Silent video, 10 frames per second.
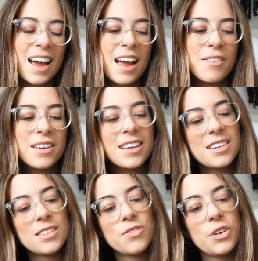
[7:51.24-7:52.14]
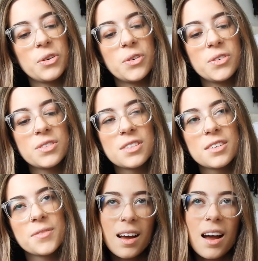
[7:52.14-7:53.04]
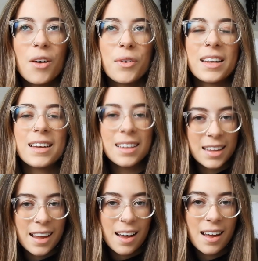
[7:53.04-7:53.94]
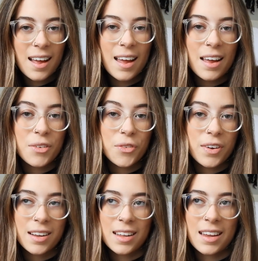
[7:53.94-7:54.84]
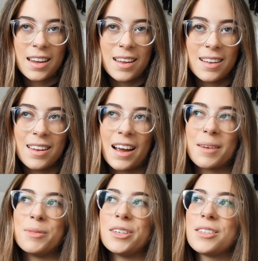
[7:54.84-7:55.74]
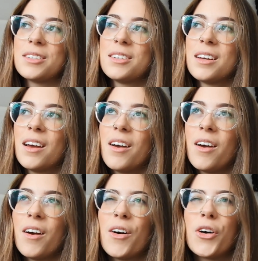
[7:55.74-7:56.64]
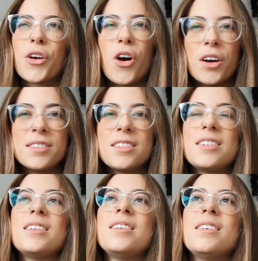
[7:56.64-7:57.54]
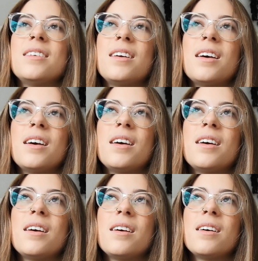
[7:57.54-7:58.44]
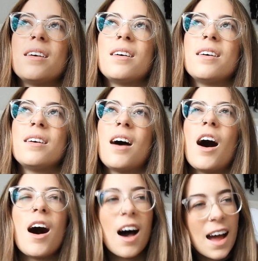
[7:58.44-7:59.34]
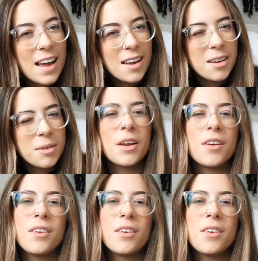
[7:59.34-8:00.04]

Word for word: everything just feels really clear and really like I'm just on a constant high, but